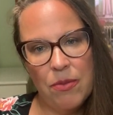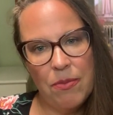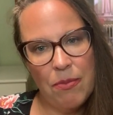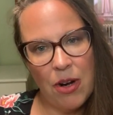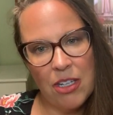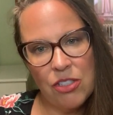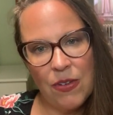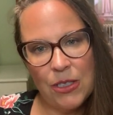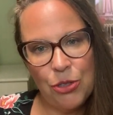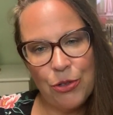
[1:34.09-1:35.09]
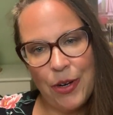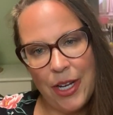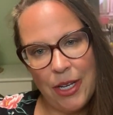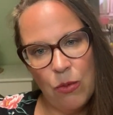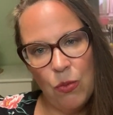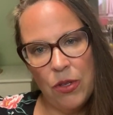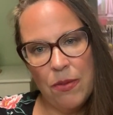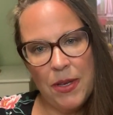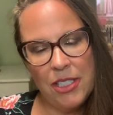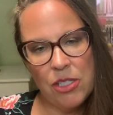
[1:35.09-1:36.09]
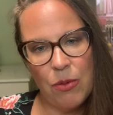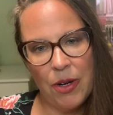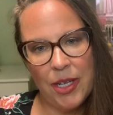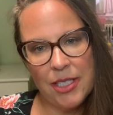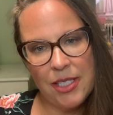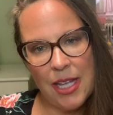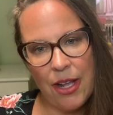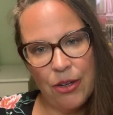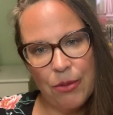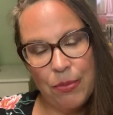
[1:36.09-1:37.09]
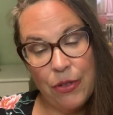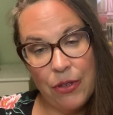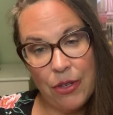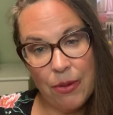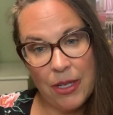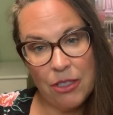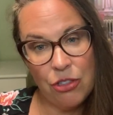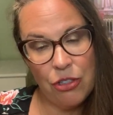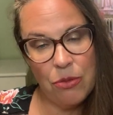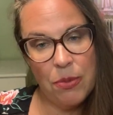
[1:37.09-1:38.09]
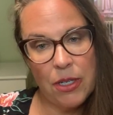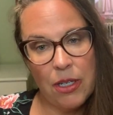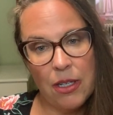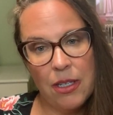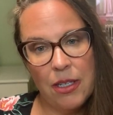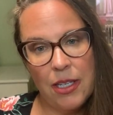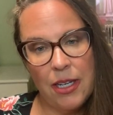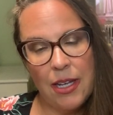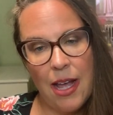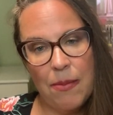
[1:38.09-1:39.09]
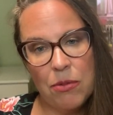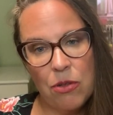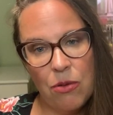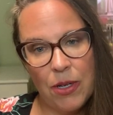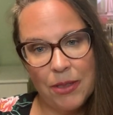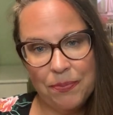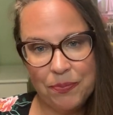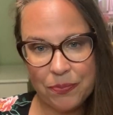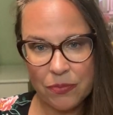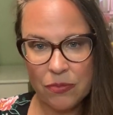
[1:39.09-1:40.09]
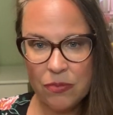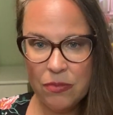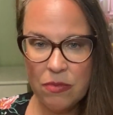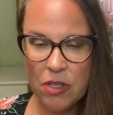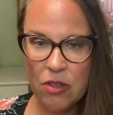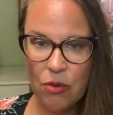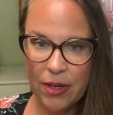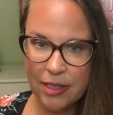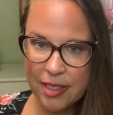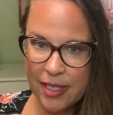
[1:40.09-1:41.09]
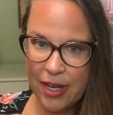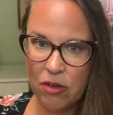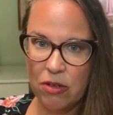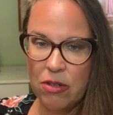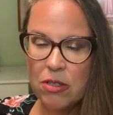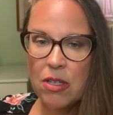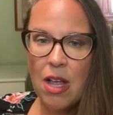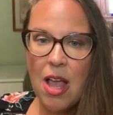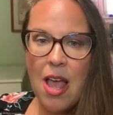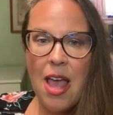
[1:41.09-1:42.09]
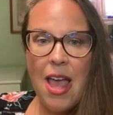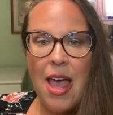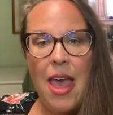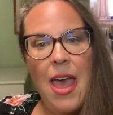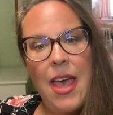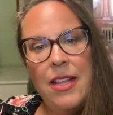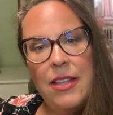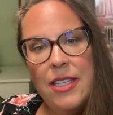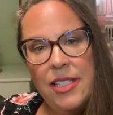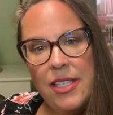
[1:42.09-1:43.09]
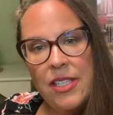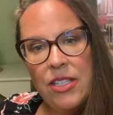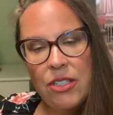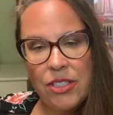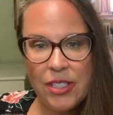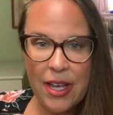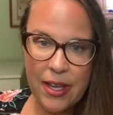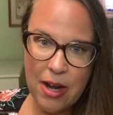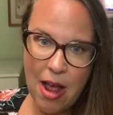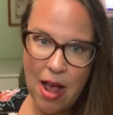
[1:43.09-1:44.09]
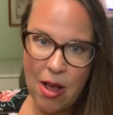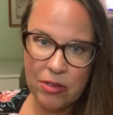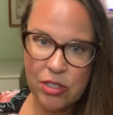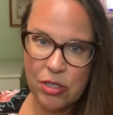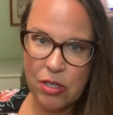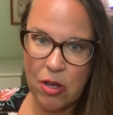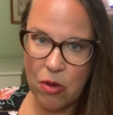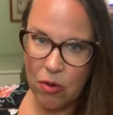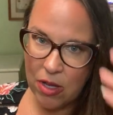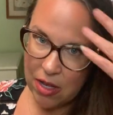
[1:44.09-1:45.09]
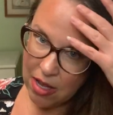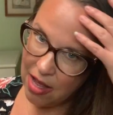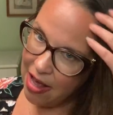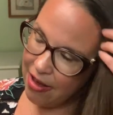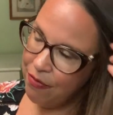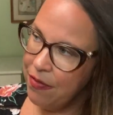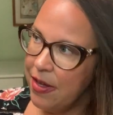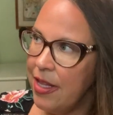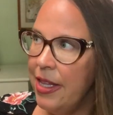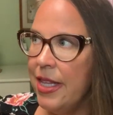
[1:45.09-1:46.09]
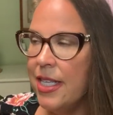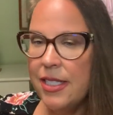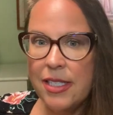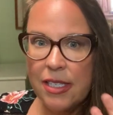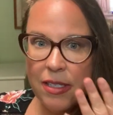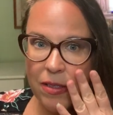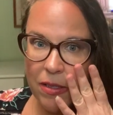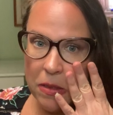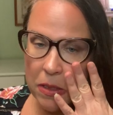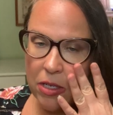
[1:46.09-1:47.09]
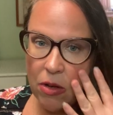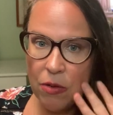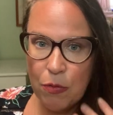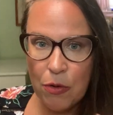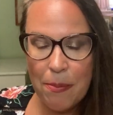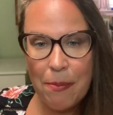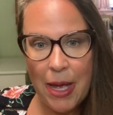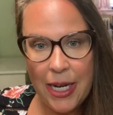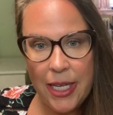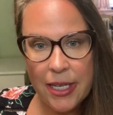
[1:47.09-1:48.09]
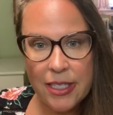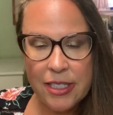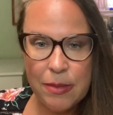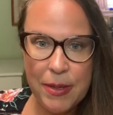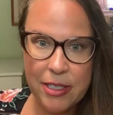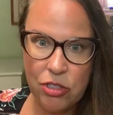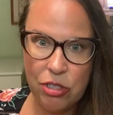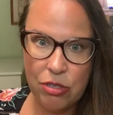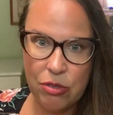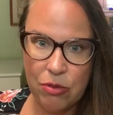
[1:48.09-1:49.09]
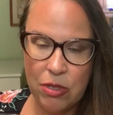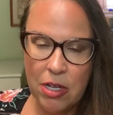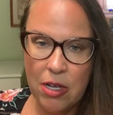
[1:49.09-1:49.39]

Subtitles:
Mars retrograde will be squaring Saturn, Pluto, and Jupiter in Capricorn throughout the cycle. And this is in your 2nd house. So I feel this is, for many, it could speak to